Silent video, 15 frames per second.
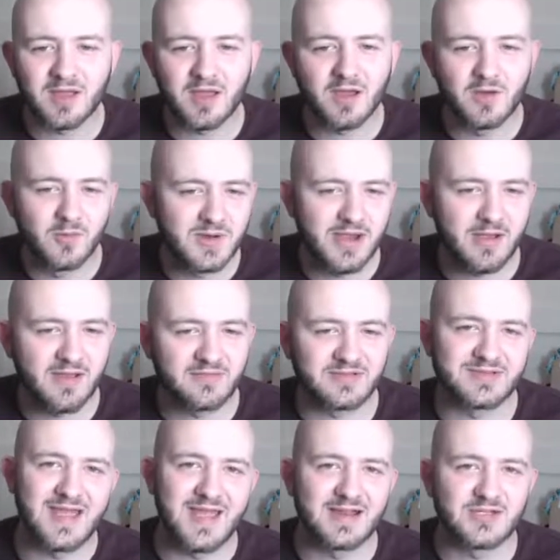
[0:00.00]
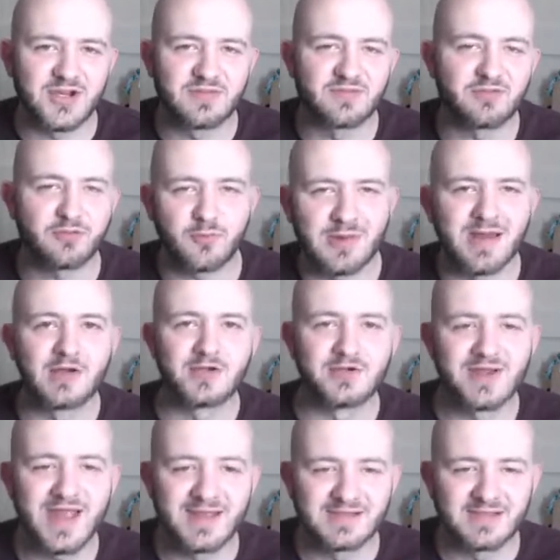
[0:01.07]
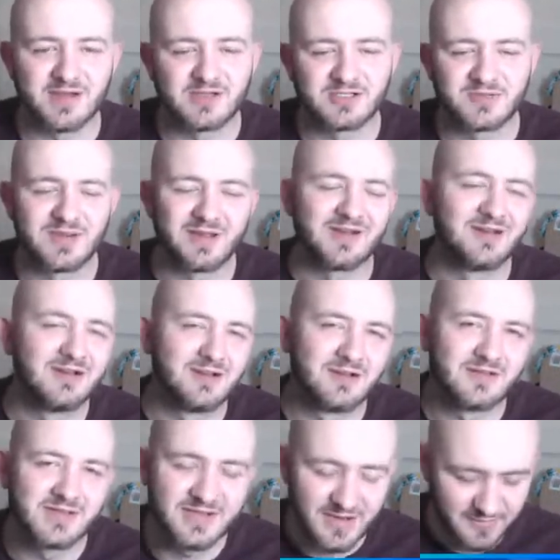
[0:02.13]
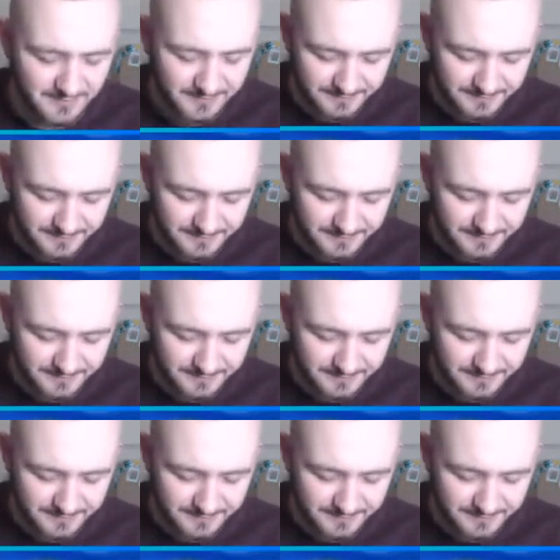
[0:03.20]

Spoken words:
oh, now I have to hatch another 300 eggs, I'll just be like, oh, you know?